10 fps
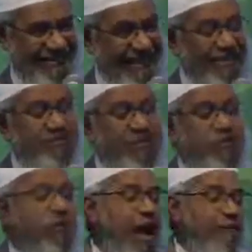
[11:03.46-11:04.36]
is the
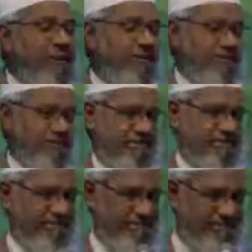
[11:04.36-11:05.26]
true happiness.
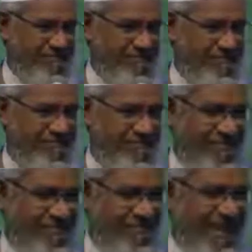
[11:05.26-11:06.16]

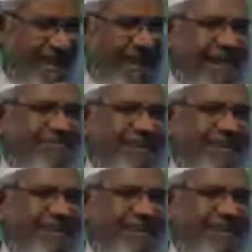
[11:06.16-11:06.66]
And I gave